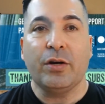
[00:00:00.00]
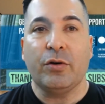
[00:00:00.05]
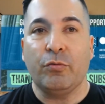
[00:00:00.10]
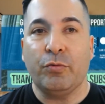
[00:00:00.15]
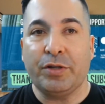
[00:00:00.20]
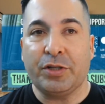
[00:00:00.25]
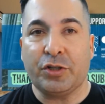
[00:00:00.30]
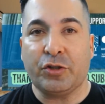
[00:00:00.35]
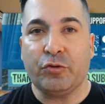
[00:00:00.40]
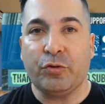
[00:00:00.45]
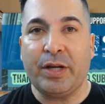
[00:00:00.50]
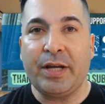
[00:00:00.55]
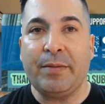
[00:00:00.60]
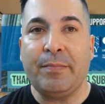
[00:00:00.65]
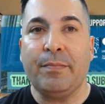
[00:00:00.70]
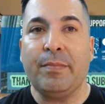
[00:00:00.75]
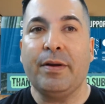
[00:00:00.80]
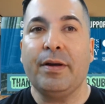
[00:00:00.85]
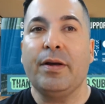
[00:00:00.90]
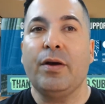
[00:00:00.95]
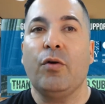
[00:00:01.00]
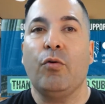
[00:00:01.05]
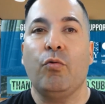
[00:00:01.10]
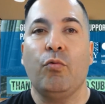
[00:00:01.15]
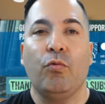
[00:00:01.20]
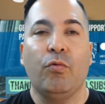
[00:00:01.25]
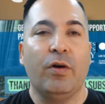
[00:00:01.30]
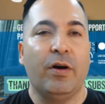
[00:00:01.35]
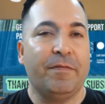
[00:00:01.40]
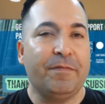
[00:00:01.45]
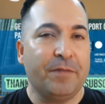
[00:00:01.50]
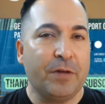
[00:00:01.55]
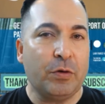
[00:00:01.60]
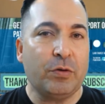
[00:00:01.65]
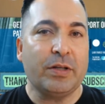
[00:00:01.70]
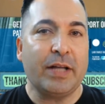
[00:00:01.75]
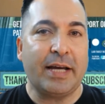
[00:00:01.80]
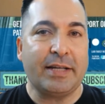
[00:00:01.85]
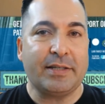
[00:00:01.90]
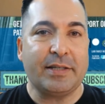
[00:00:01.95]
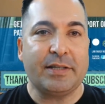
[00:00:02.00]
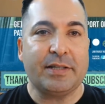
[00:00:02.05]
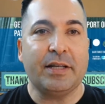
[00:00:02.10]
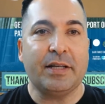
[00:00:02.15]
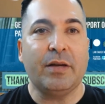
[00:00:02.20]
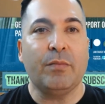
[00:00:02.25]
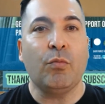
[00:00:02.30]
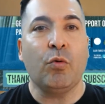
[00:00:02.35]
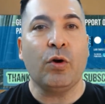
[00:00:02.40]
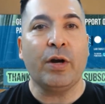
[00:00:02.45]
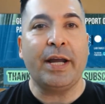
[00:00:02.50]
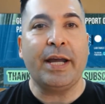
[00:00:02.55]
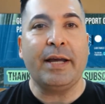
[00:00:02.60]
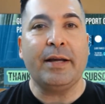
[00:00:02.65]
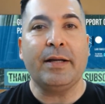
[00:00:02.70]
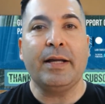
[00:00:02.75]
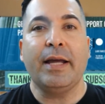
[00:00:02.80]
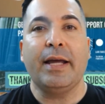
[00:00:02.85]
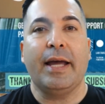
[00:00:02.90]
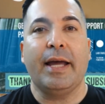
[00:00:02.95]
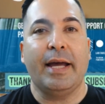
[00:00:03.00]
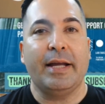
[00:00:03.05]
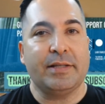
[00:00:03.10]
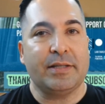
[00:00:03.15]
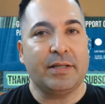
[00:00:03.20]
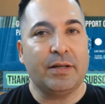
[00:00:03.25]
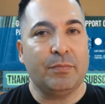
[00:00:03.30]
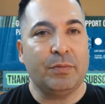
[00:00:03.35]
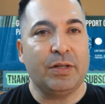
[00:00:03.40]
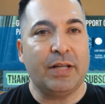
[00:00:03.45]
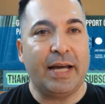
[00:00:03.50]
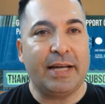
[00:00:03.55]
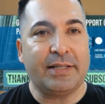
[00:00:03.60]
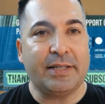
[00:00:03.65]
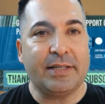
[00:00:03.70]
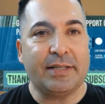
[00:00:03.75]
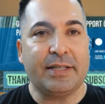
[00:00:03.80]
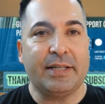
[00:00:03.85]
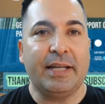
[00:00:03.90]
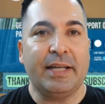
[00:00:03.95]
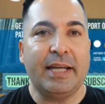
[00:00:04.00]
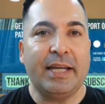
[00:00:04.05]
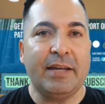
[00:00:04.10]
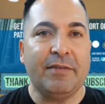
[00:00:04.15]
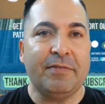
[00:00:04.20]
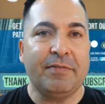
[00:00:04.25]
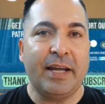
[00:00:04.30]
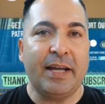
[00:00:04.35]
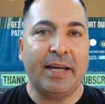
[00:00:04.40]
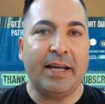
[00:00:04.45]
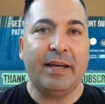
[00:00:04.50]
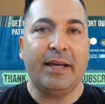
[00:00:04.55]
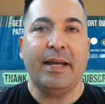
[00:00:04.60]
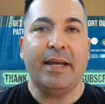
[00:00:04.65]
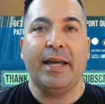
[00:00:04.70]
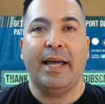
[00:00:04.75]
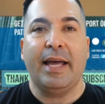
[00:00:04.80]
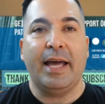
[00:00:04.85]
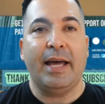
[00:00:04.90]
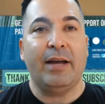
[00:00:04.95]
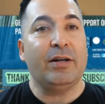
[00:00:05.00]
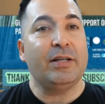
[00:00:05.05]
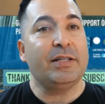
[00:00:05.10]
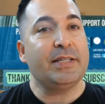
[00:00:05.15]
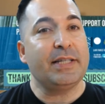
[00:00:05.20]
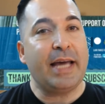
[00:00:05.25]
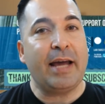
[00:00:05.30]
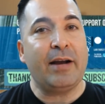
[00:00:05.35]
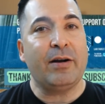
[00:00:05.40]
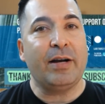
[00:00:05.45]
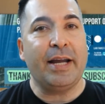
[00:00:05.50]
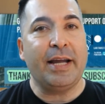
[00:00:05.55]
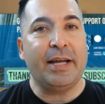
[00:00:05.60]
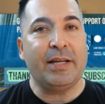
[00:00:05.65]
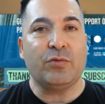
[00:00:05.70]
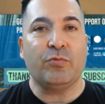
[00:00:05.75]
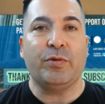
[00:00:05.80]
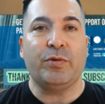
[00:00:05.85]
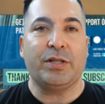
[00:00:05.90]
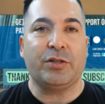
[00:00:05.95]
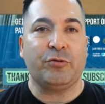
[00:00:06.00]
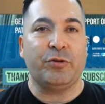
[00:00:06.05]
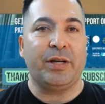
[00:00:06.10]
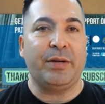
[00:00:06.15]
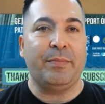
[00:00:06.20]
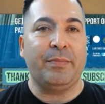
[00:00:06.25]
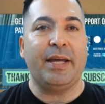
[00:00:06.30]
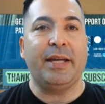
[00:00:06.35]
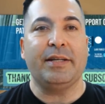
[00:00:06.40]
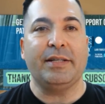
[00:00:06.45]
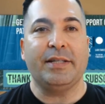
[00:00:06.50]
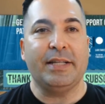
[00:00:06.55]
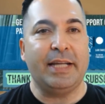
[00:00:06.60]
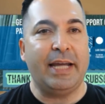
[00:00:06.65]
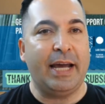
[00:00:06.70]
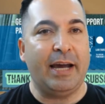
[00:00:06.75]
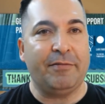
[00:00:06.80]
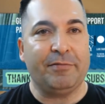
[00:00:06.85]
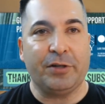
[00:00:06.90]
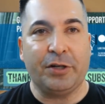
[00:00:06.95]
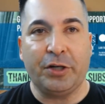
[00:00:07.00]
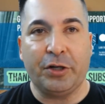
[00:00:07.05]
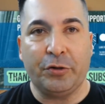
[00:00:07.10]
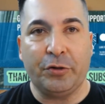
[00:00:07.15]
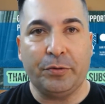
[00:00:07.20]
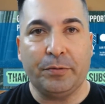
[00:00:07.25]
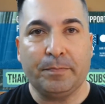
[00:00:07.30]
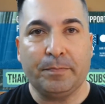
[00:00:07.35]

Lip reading: We stream a few classes in the morning and some classes in the evening, and on Saturdays we stream into the afternoon.